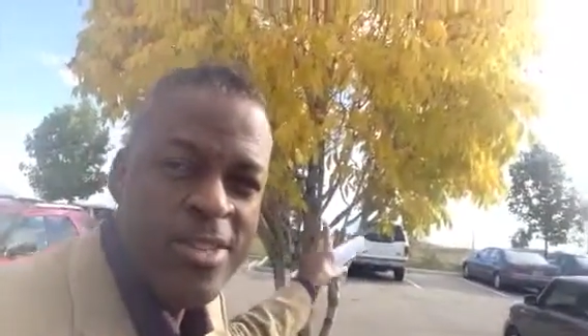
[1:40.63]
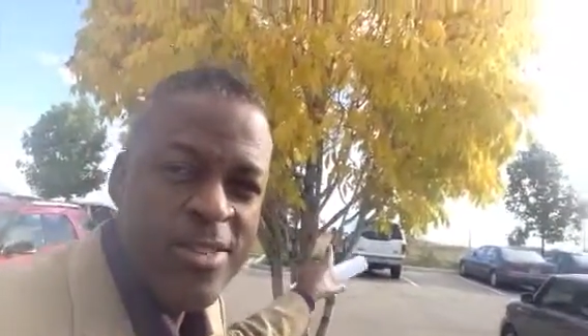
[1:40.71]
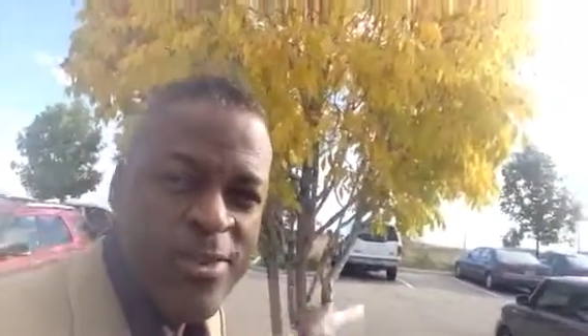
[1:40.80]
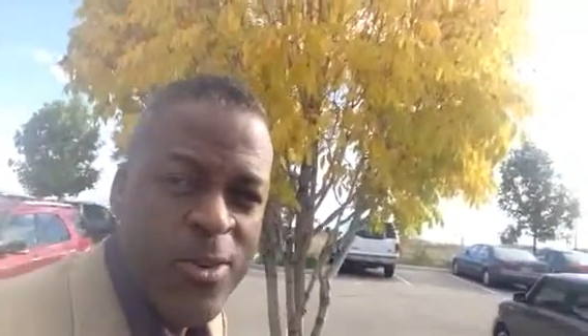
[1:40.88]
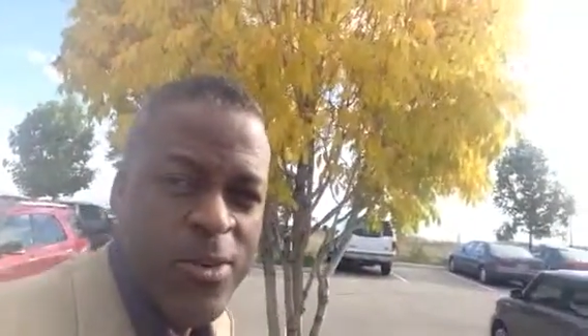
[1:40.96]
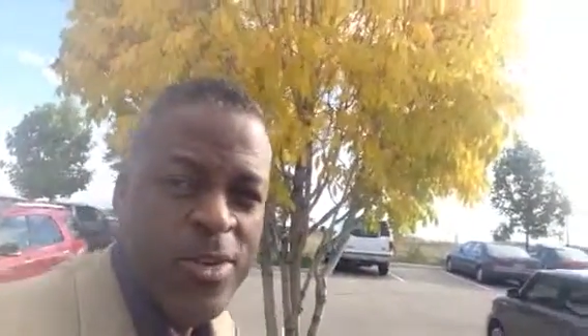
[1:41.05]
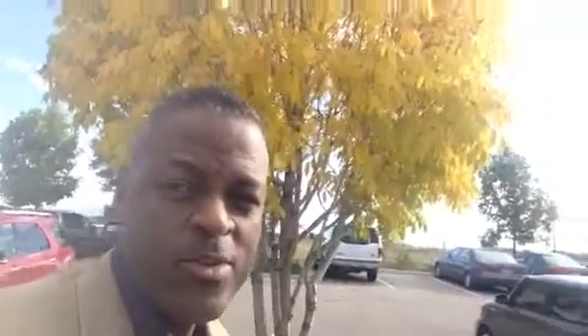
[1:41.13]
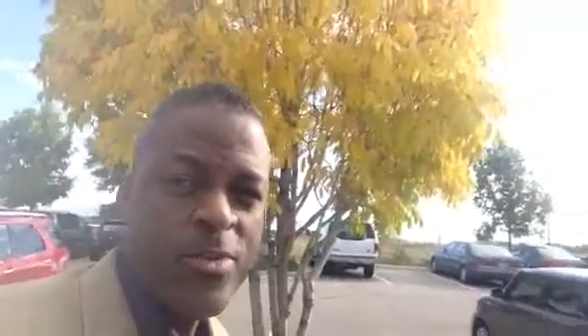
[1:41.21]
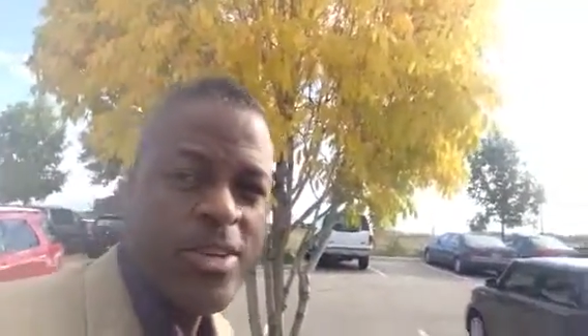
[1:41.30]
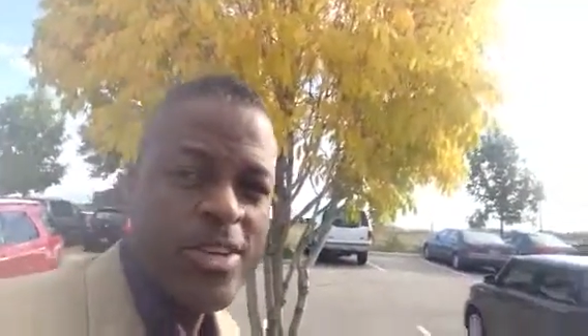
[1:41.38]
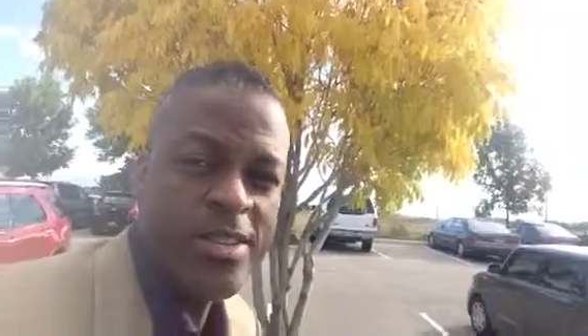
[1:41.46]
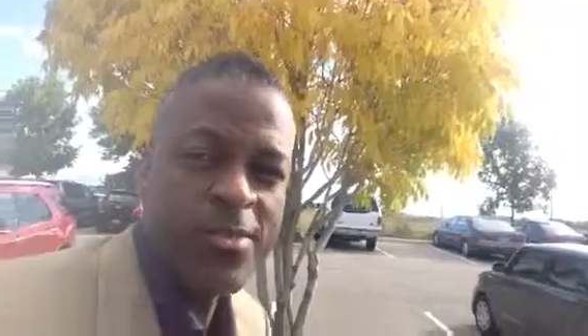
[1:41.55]
And of course,
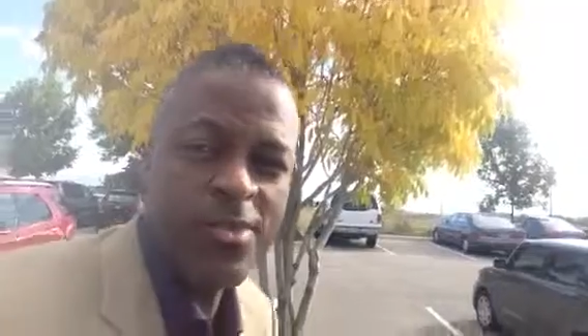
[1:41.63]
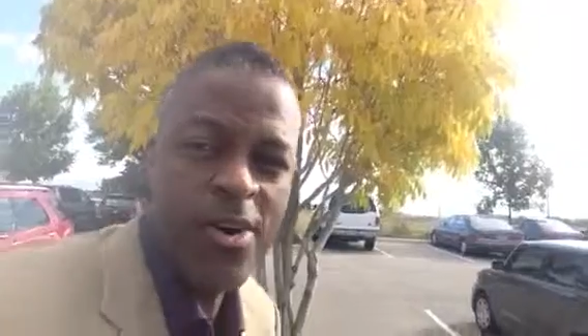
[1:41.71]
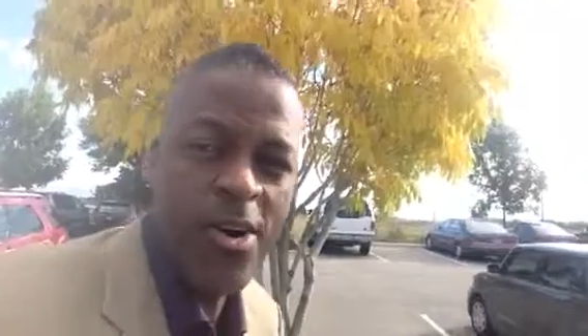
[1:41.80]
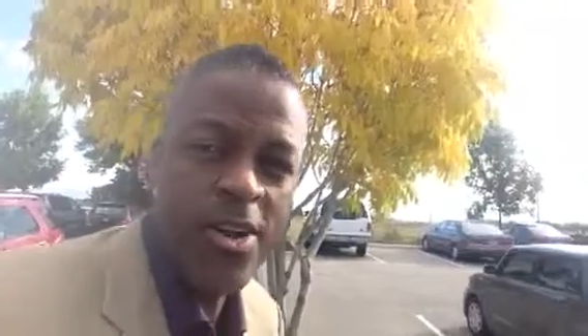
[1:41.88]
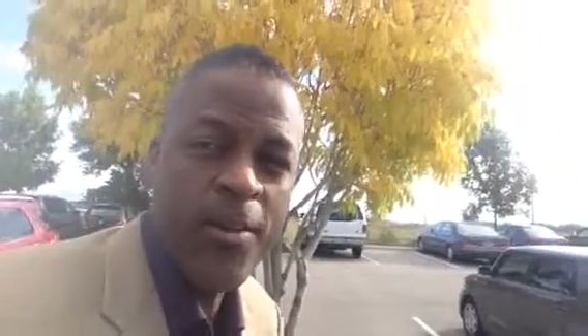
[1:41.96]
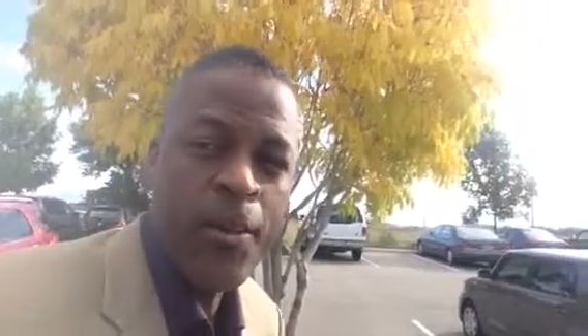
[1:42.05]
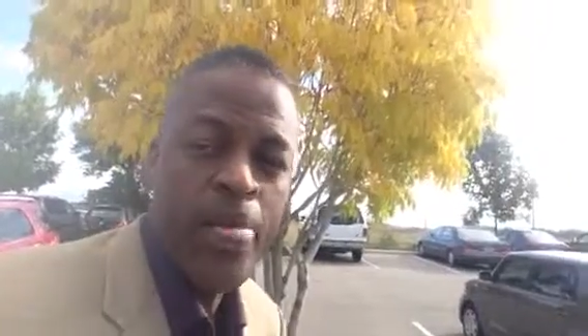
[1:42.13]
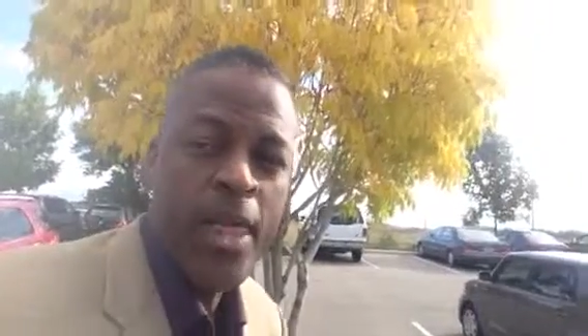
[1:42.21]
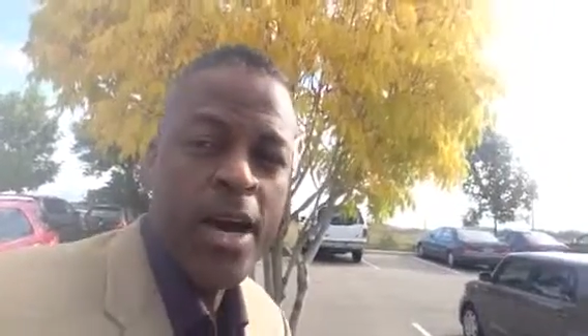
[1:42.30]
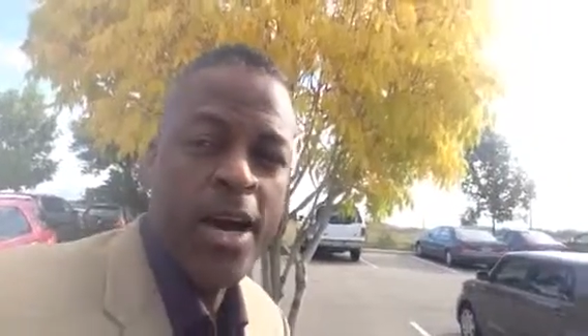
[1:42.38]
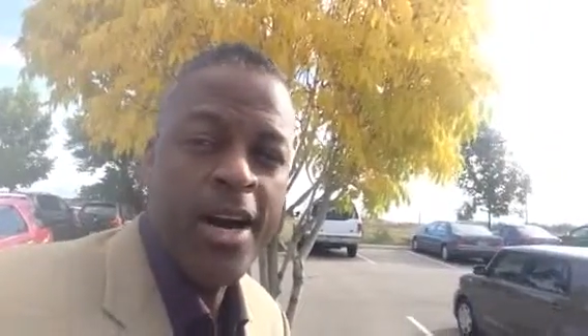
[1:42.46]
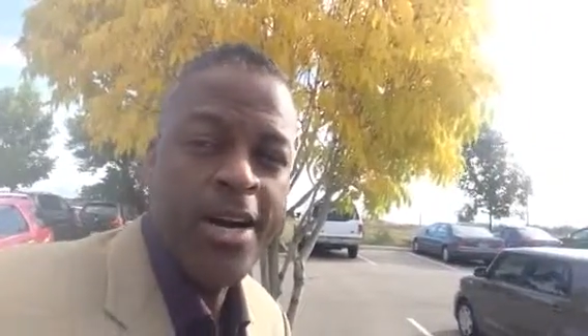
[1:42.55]
we're in the fall
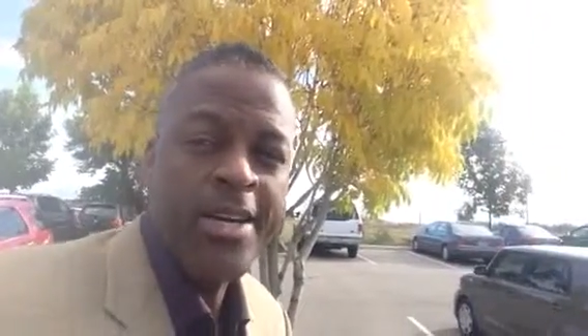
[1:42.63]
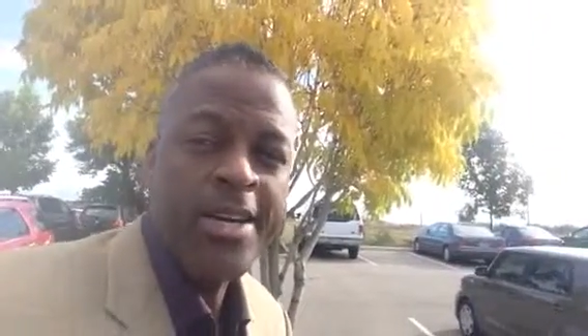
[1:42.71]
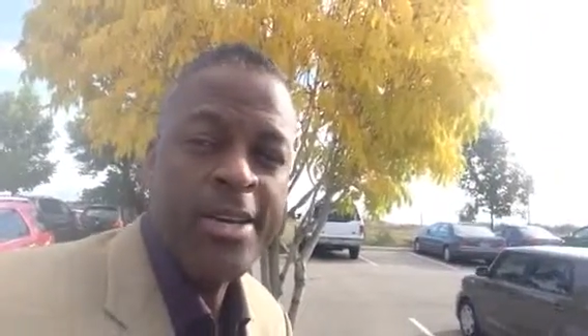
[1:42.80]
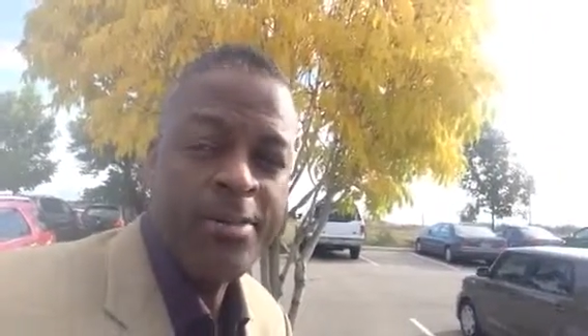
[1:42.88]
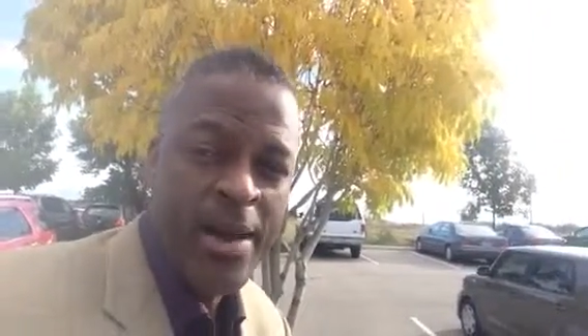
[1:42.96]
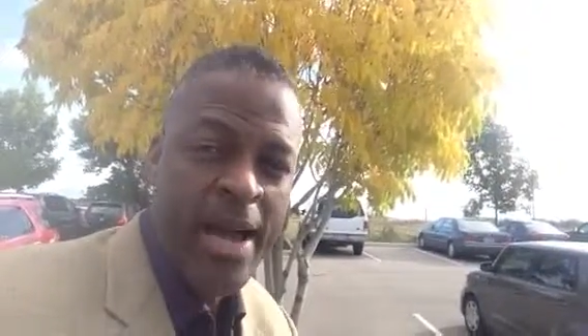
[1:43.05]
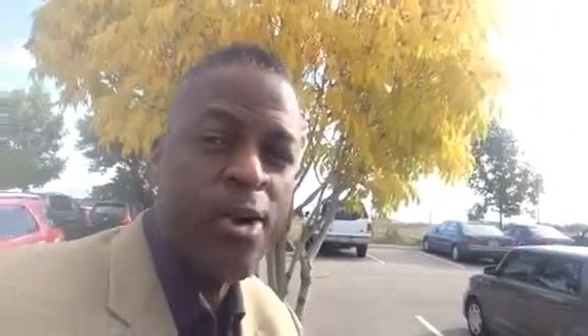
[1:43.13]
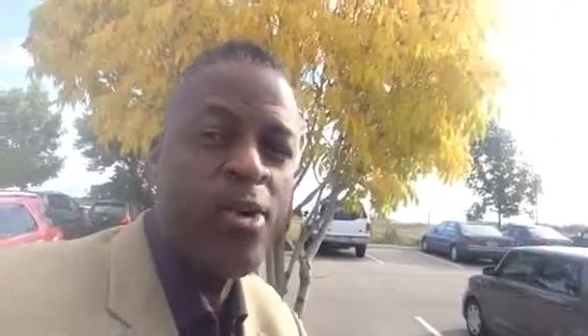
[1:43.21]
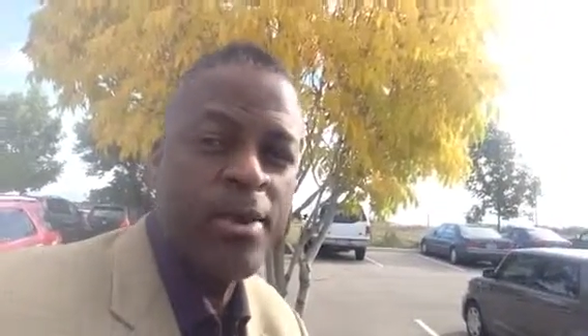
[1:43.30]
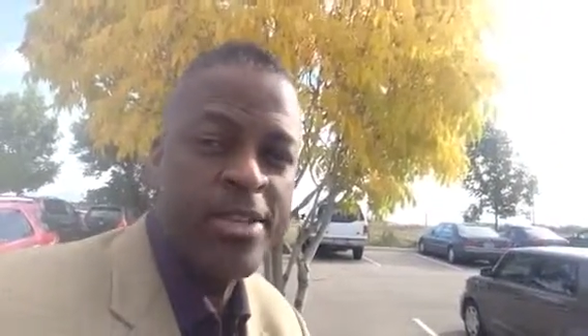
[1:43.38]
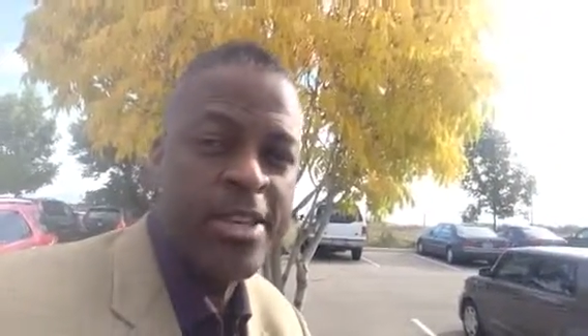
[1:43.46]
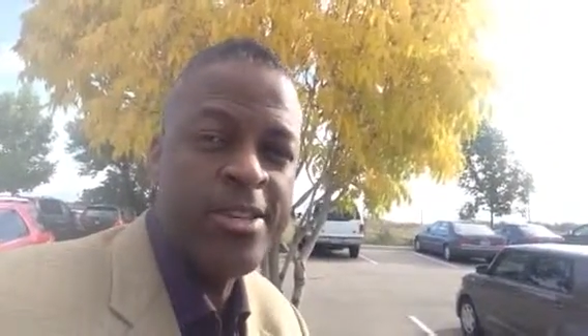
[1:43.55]
back
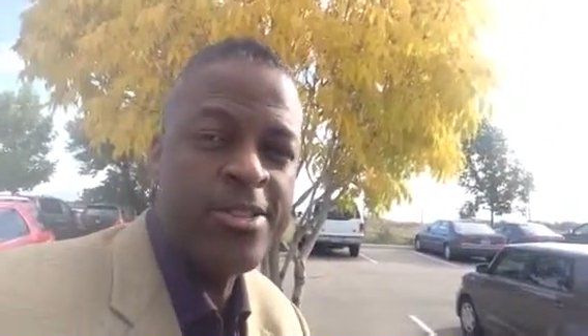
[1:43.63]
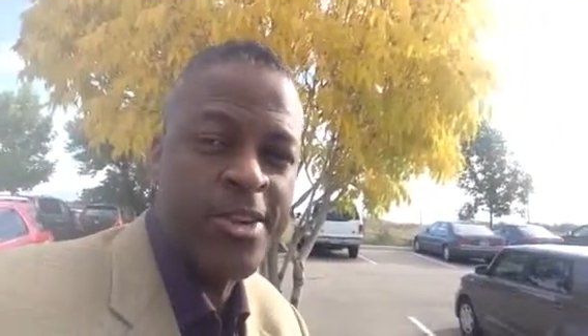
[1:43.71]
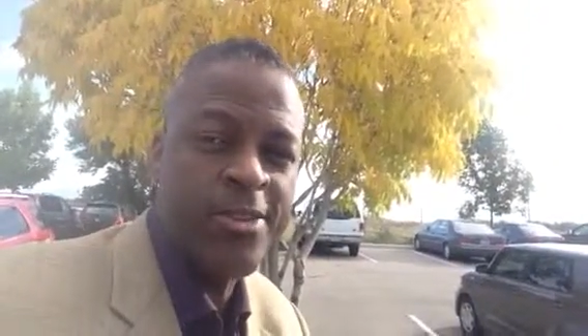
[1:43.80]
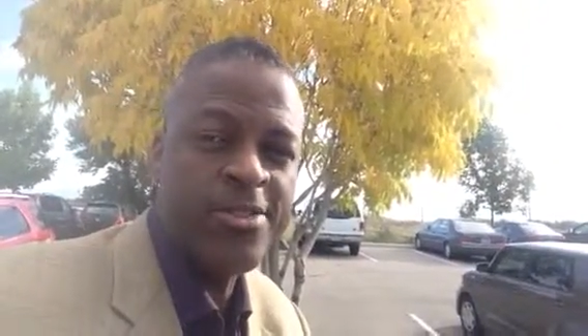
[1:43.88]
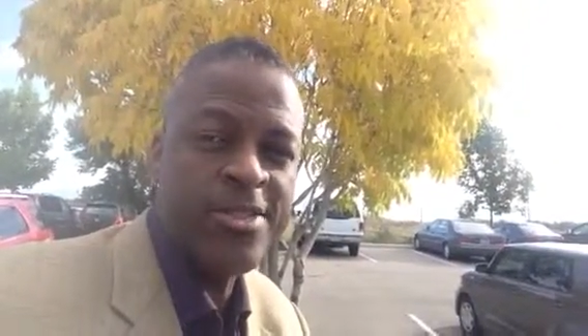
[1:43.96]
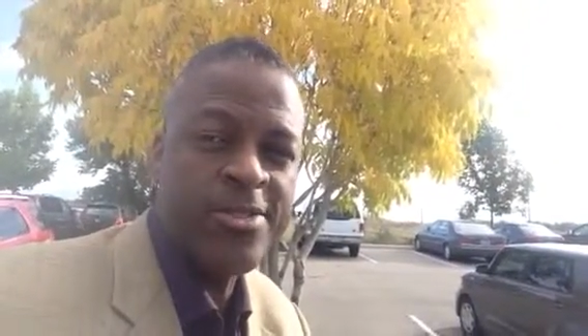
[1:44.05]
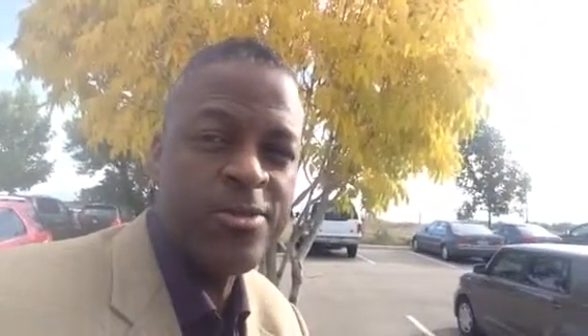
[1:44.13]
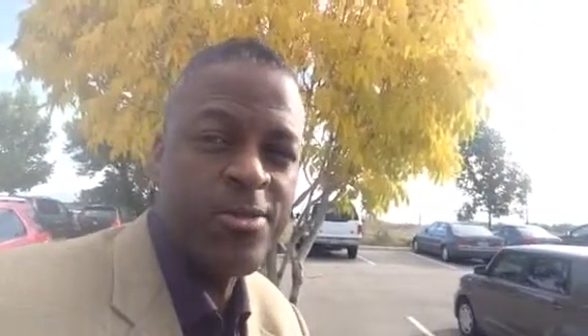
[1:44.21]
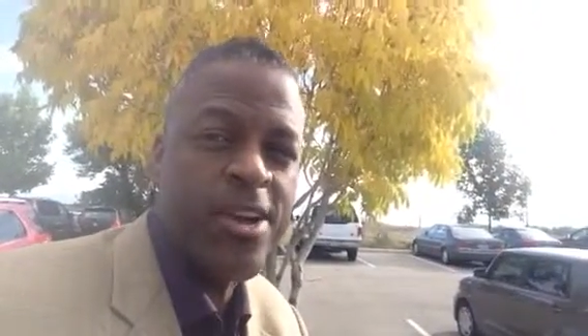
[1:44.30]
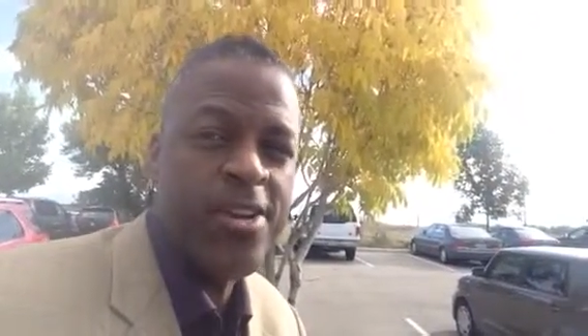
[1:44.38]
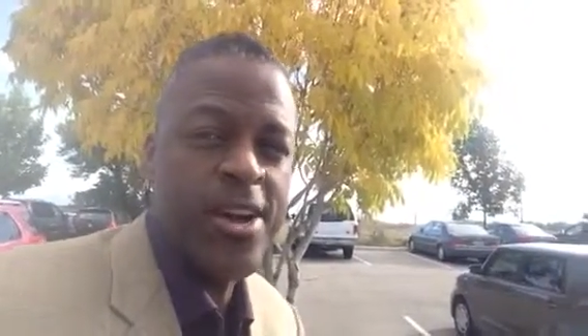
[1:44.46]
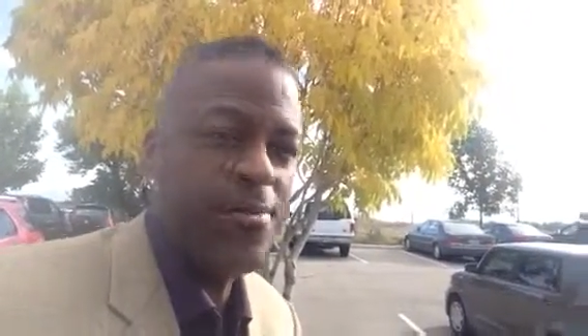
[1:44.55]
home on the East Coast in Toronto.